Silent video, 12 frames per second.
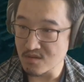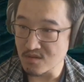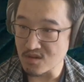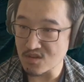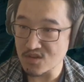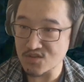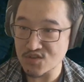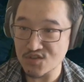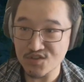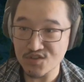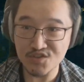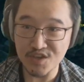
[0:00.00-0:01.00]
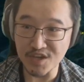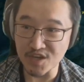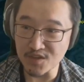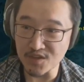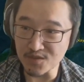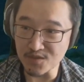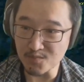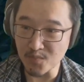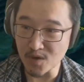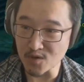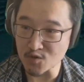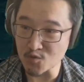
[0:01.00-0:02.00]
This is the second
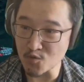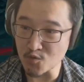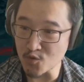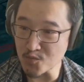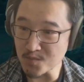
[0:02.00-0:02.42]
puzzle room.